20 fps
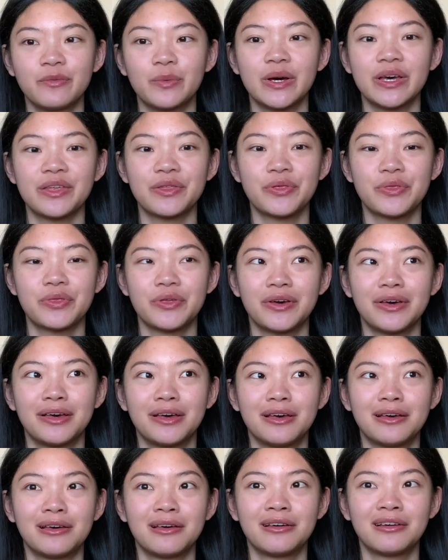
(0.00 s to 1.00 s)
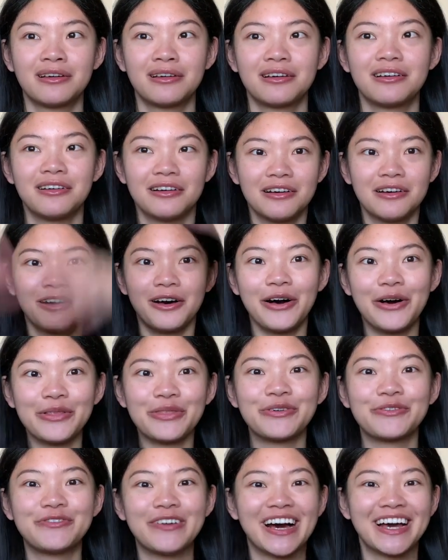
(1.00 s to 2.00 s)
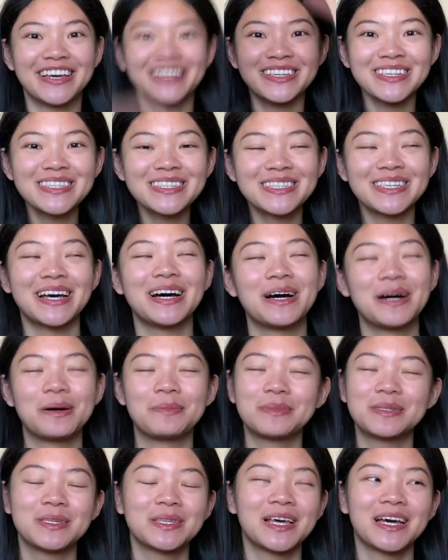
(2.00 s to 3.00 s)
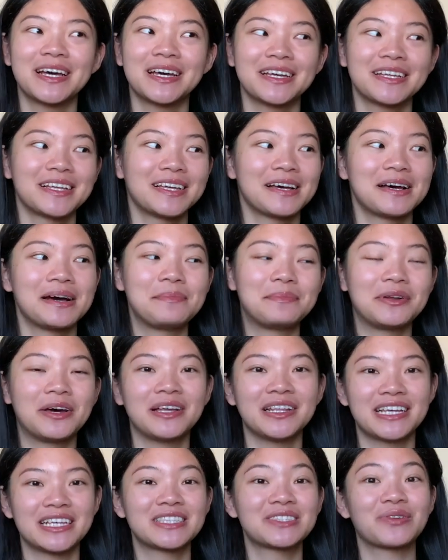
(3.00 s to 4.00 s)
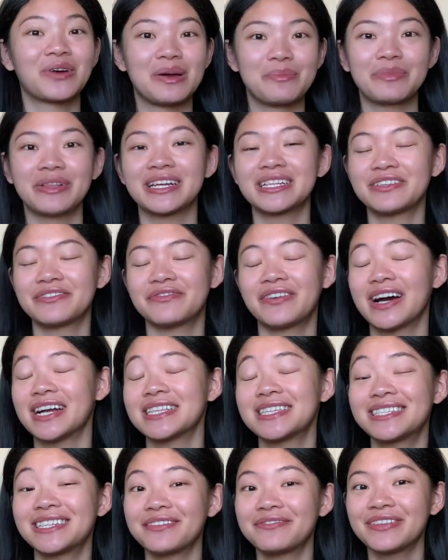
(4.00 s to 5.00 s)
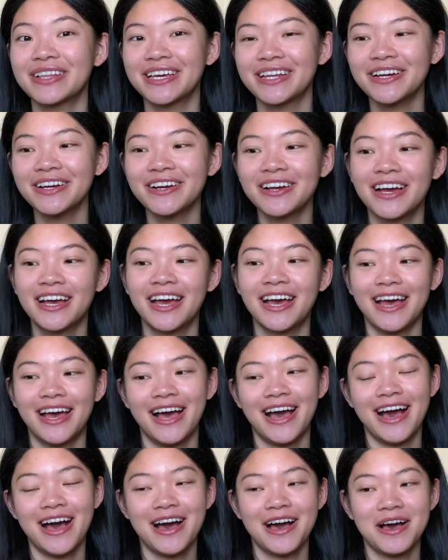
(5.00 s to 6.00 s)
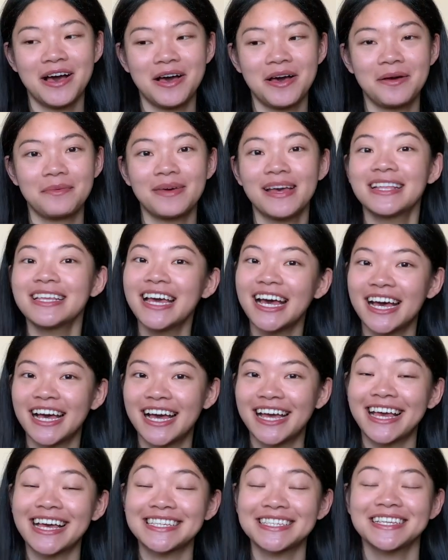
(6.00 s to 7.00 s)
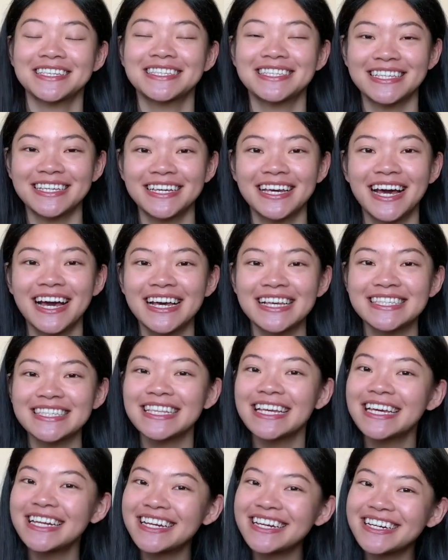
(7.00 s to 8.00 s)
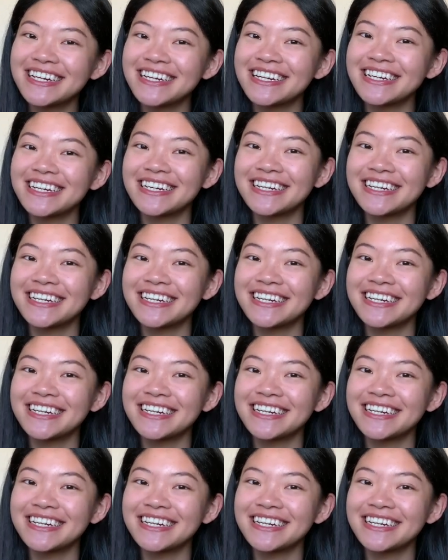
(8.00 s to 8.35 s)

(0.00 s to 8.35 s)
with all the files um, so that I'm not like scrambling to find stuff later. Um, and yeah, I guess I'll see you guys later.